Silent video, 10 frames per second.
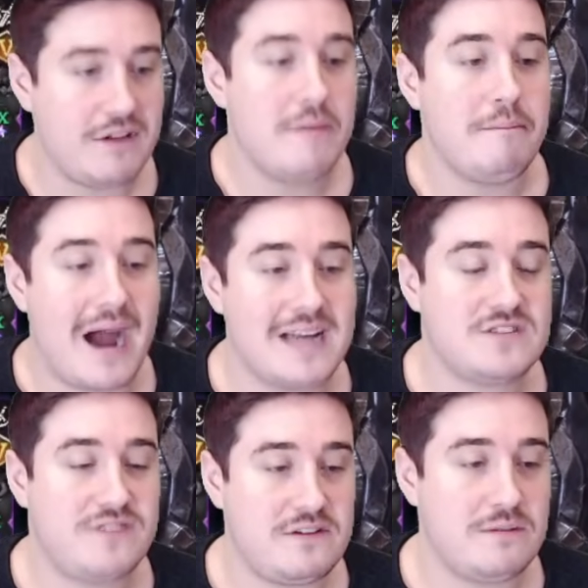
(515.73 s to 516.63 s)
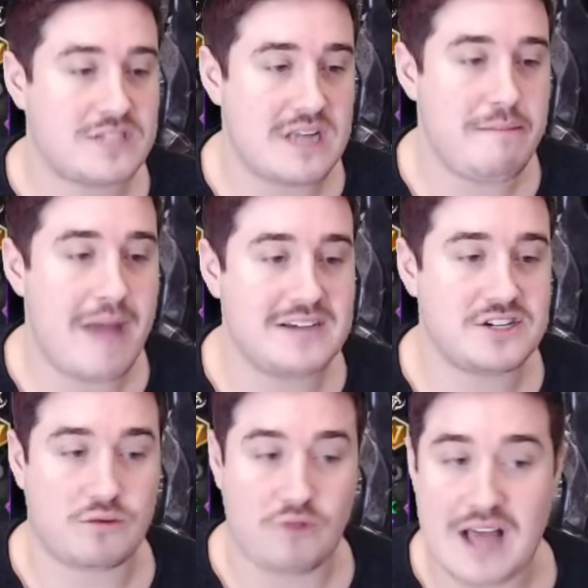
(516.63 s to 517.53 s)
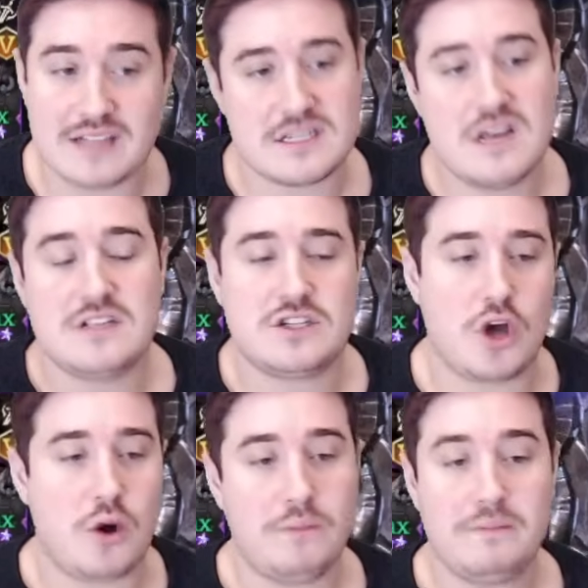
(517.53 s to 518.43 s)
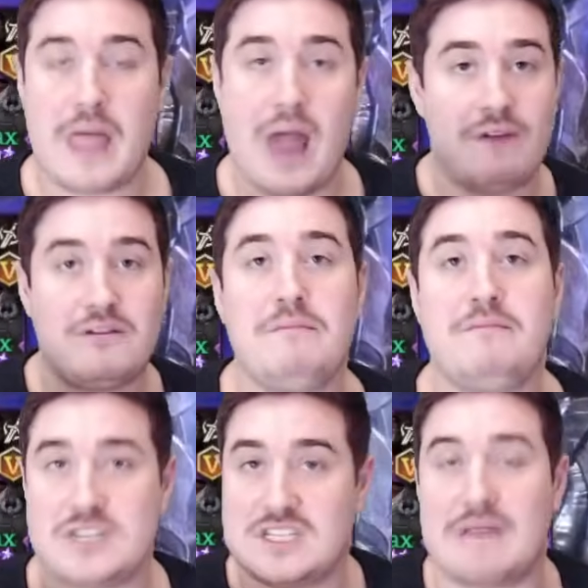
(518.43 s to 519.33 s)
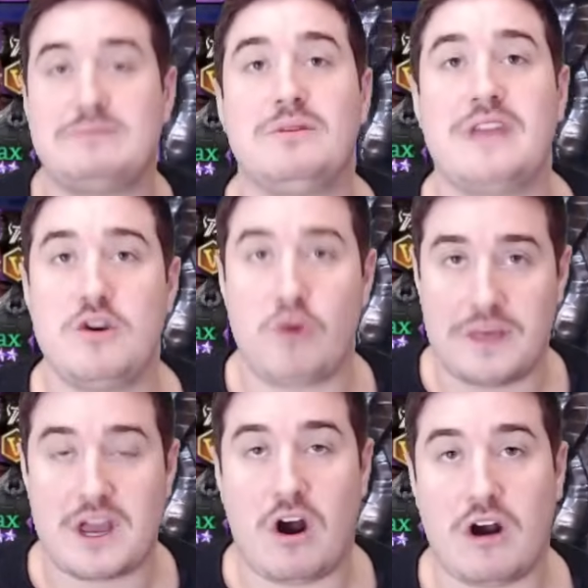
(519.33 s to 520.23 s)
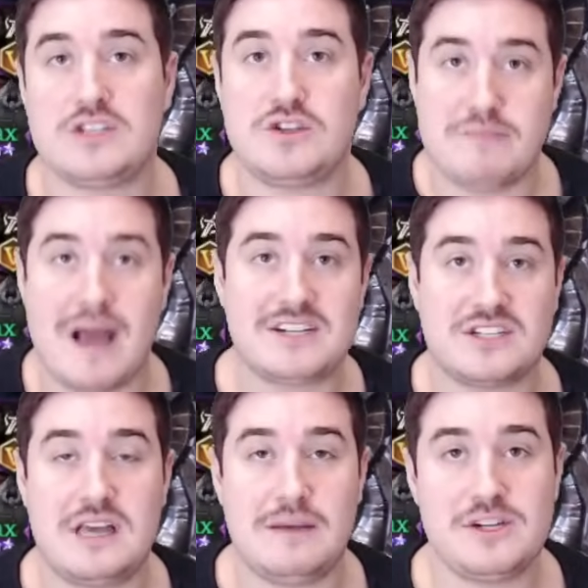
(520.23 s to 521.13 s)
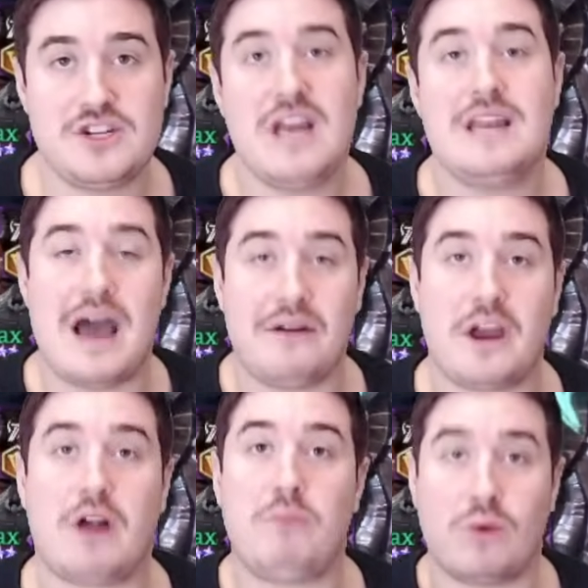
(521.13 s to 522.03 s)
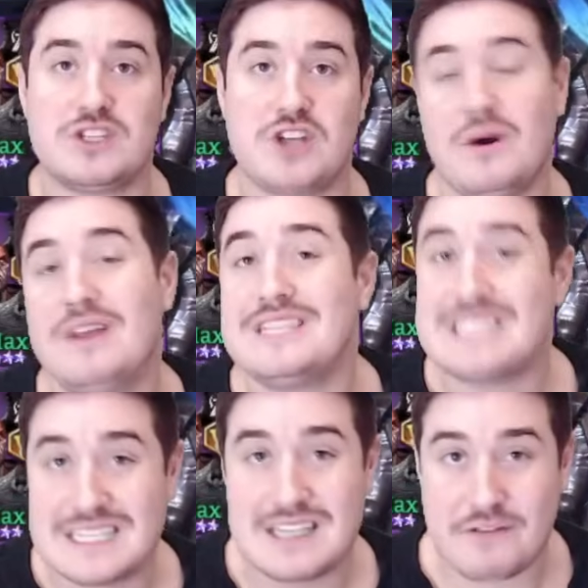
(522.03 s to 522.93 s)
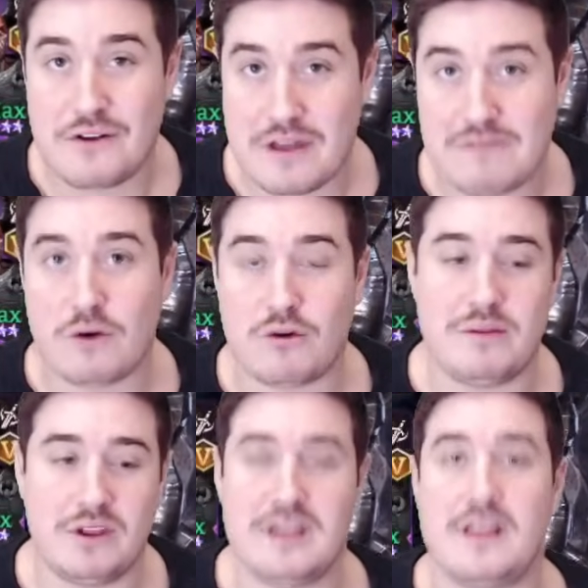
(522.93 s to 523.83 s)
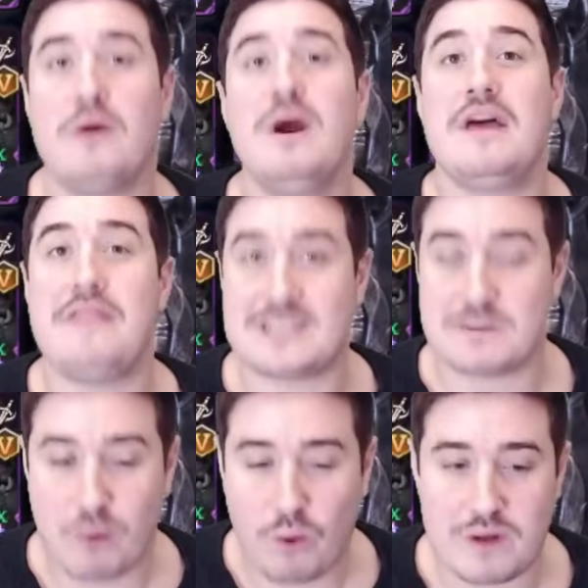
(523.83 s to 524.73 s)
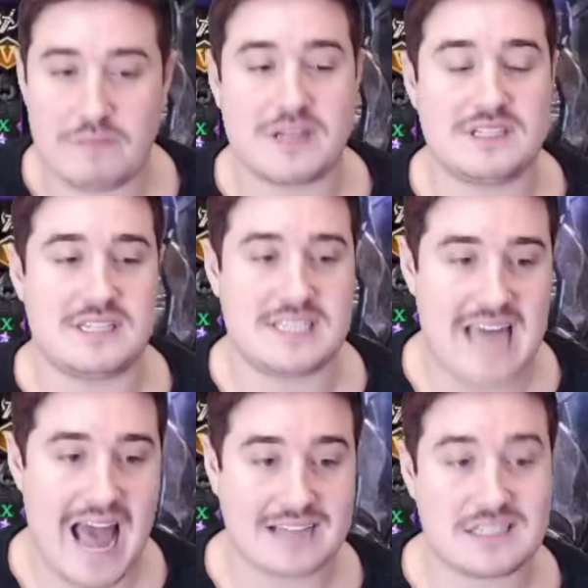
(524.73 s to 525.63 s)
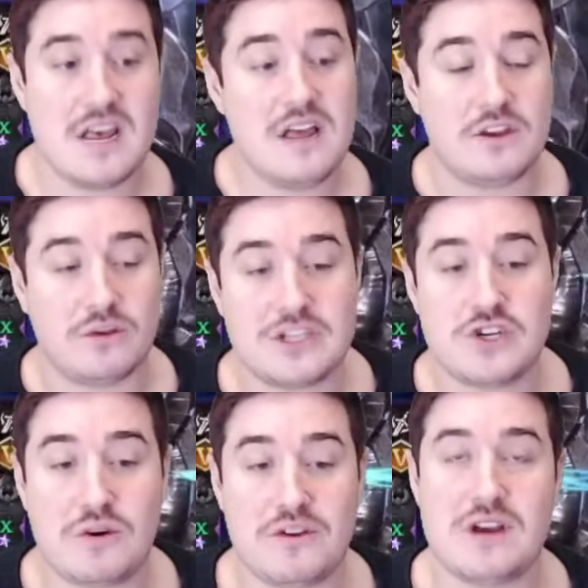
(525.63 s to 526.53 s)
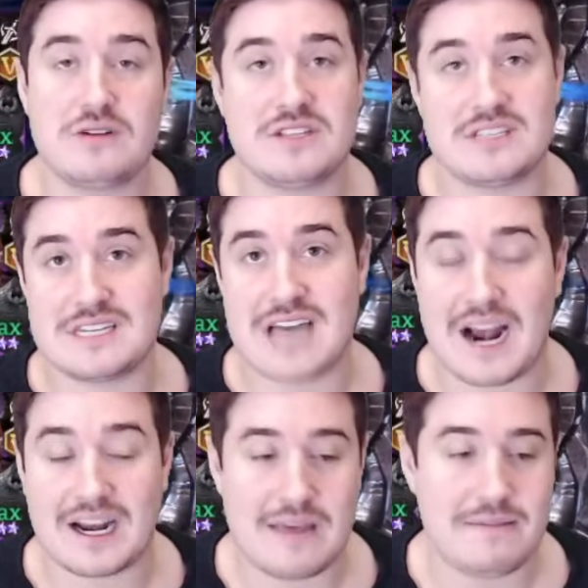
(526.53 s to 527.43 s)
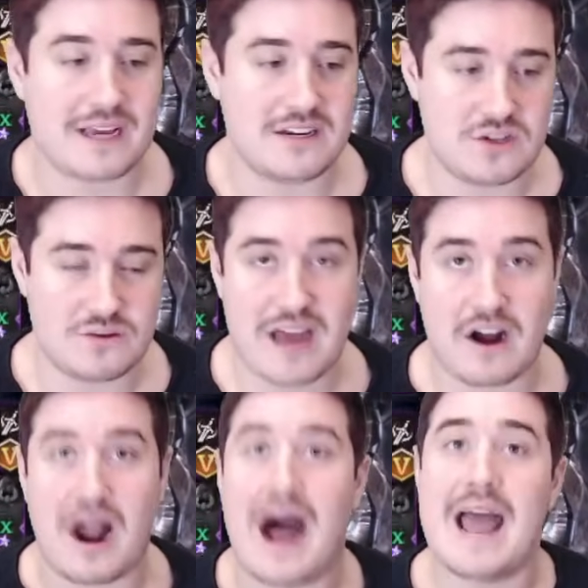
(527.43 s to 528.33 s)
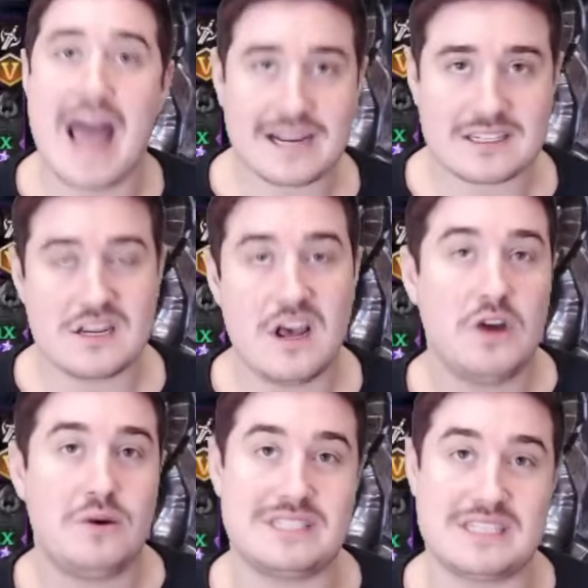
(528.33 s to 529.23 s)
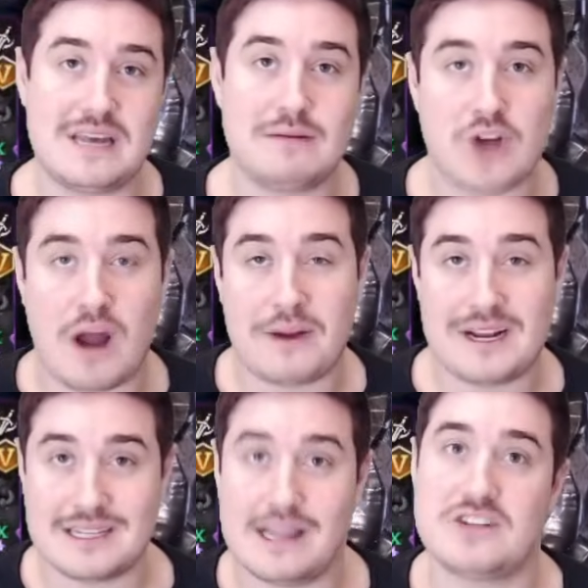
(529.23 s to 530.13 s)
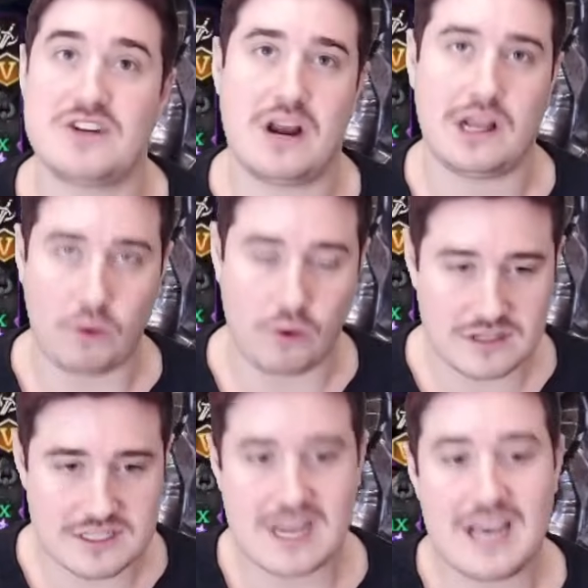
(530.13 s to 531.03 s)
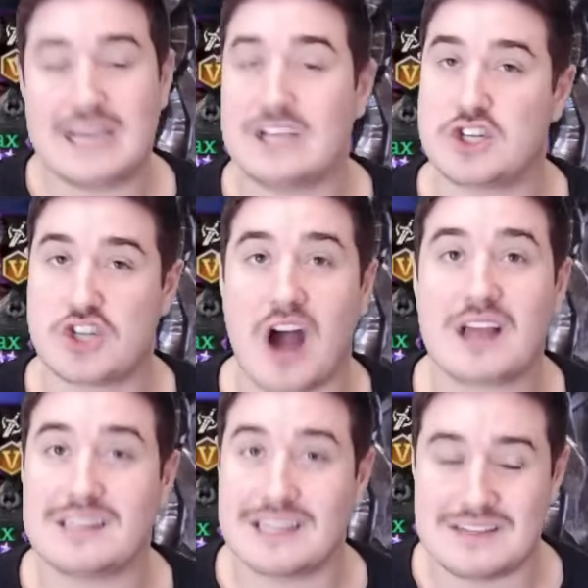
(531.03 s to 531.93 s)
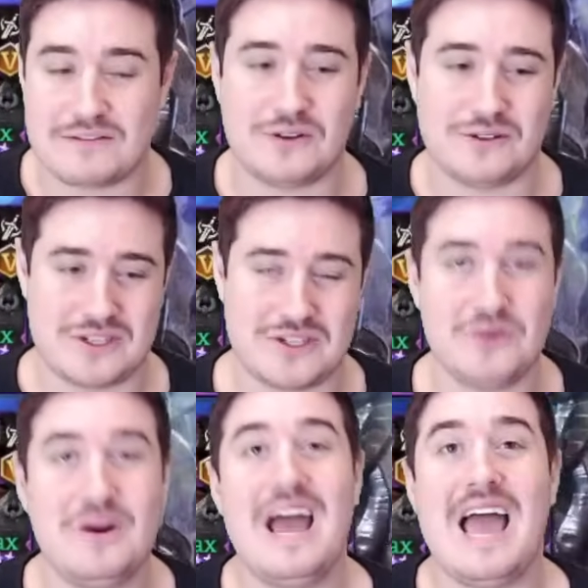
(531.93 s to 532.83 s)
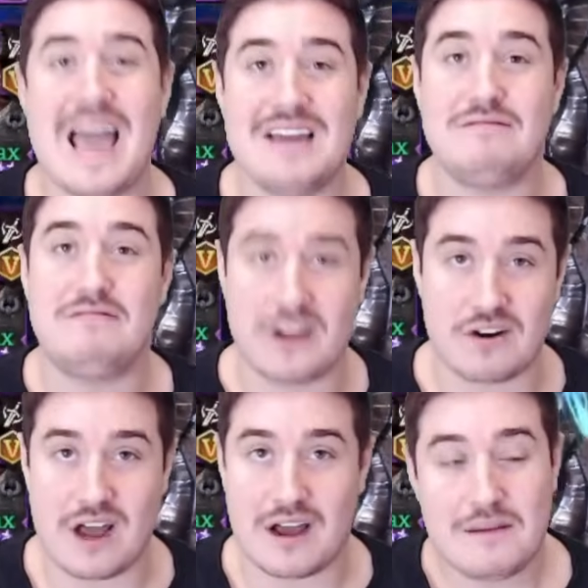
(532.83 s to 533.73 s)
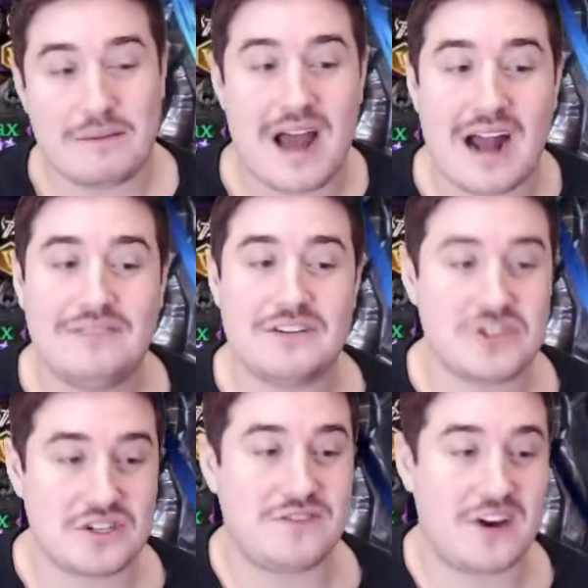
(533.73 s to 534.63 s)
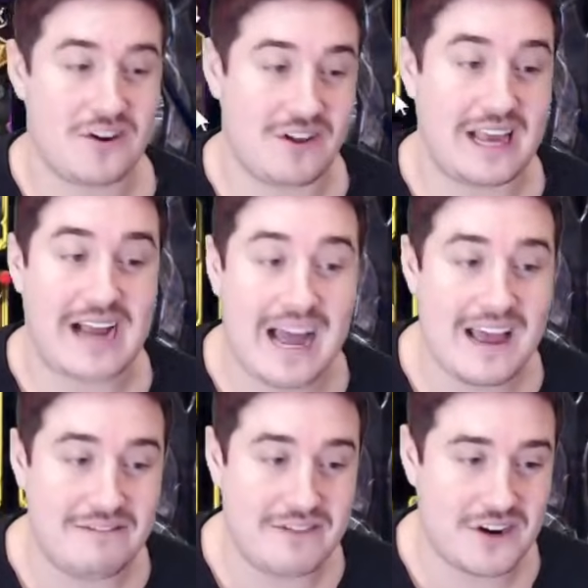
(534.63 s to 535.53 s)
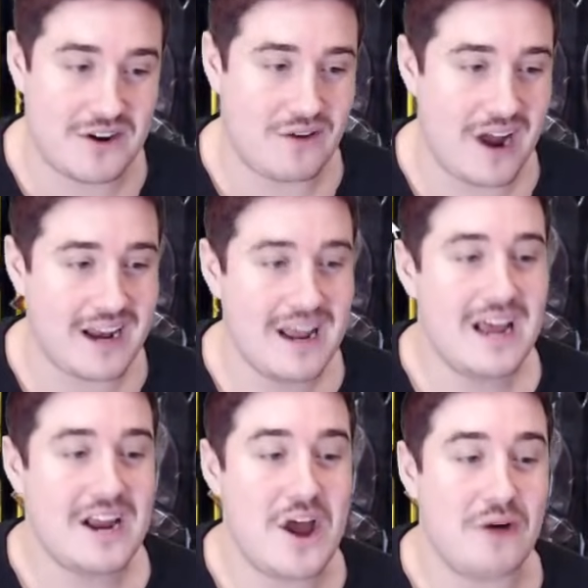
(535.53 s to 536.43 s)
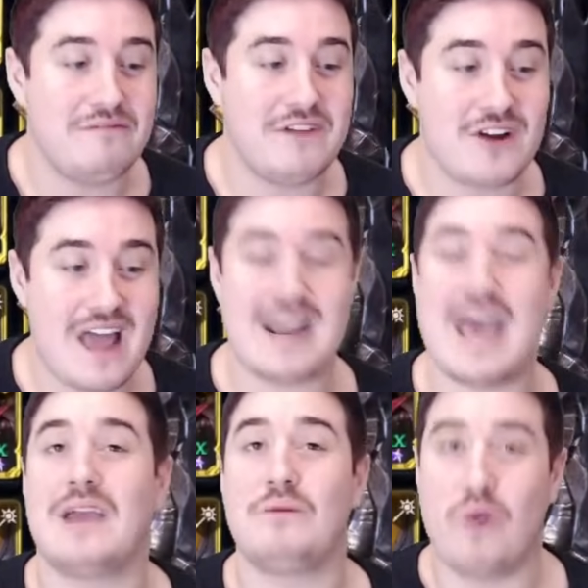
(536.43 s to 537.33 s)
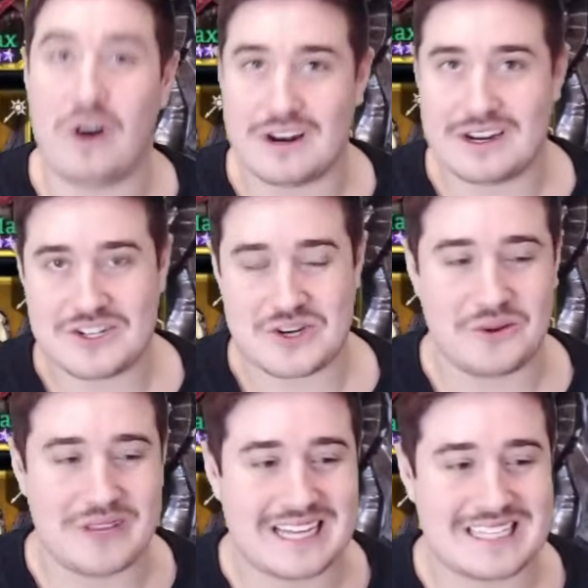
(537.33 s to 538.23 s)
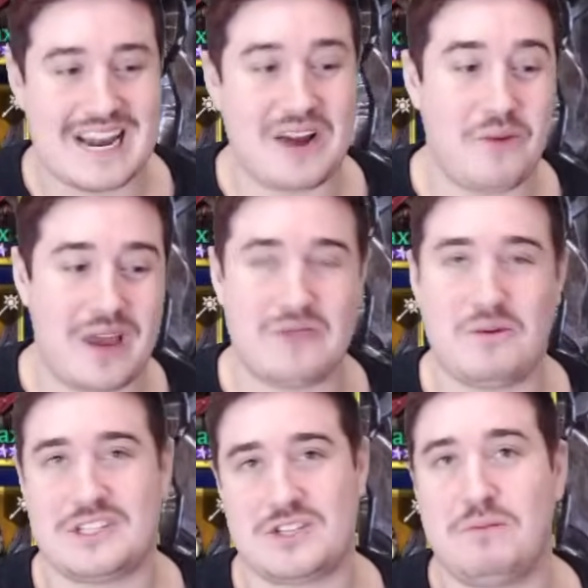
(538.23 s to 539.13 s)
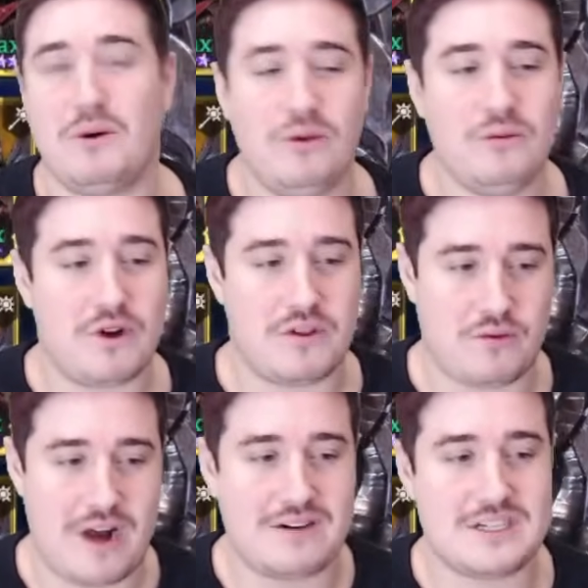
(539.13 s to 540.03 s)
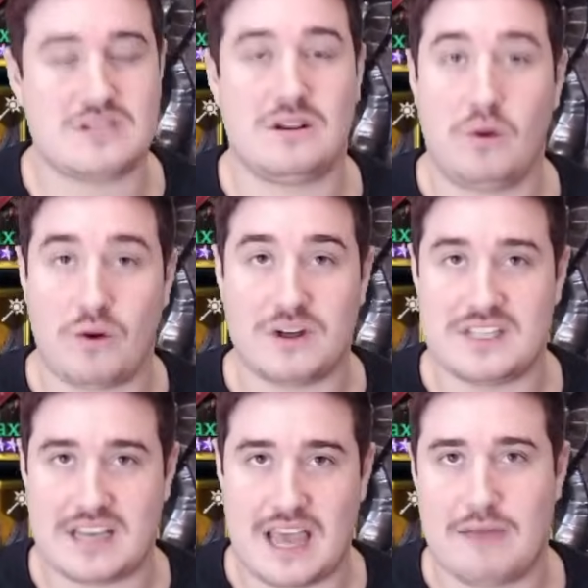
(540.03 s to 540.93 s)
minus 15% magic res. So however susceptible they normally are to magic damage, now they are more so. This is different than vulnerability though, and that's important because it stacks. The only two other heroes in this entire game that can do that are Ajax, who has the same drop rate as Legendary Lords. He's shockingly difficult to do, and Vierna, but not even just Vierna, like I have Vierna, right? No, Vierna at A1. She only gets it at Awaken 1. So pull one of the rarest Lords in the game,